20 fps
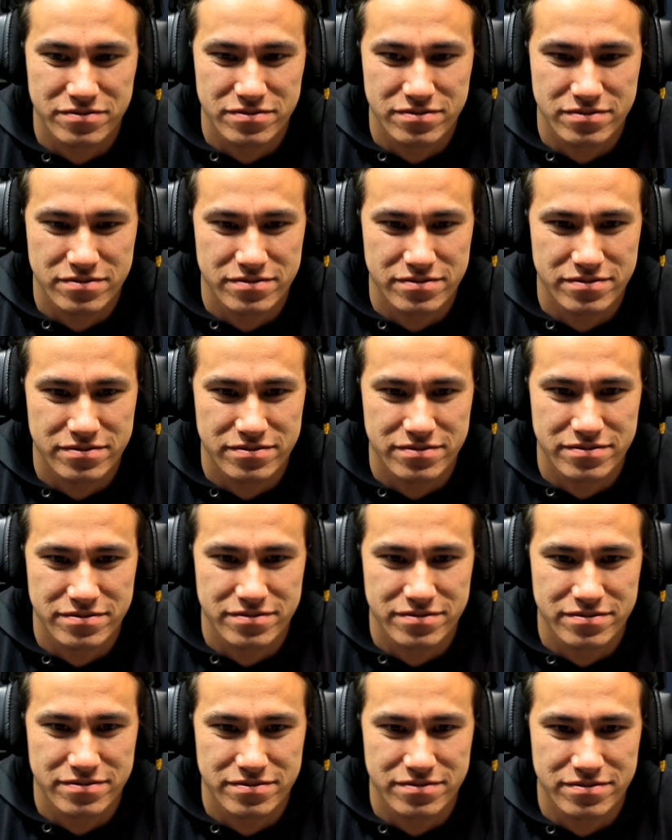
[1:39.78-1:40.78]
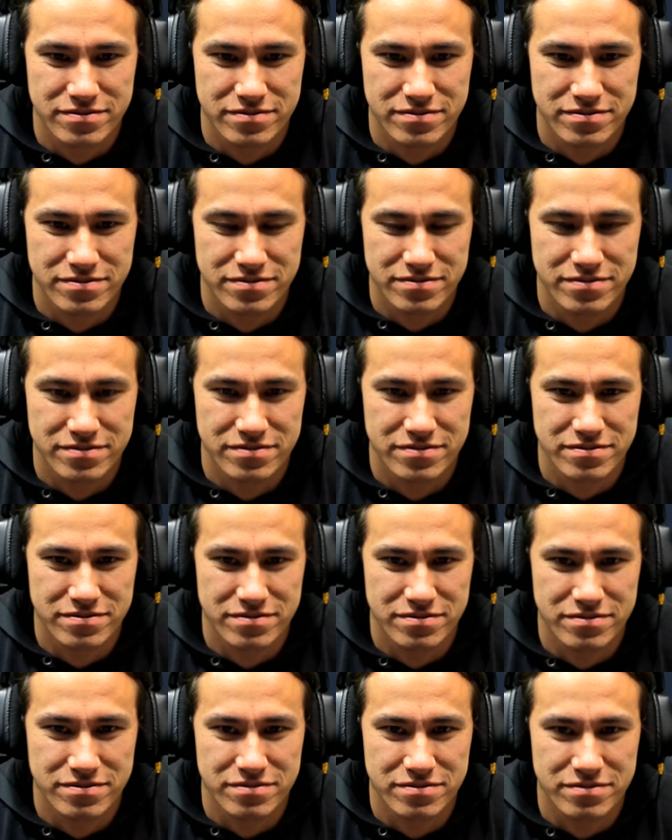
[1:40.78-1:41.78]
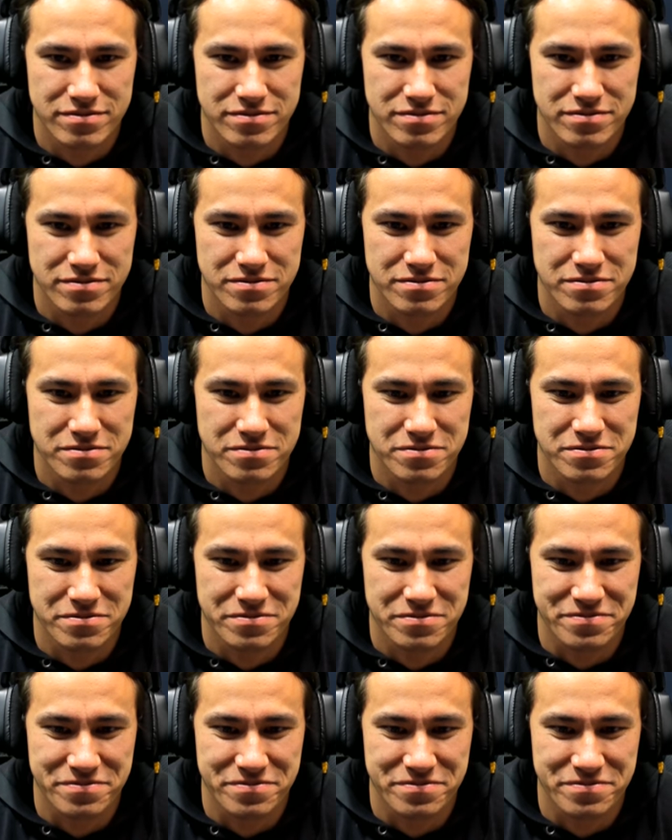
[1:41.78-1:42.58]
(not speaking)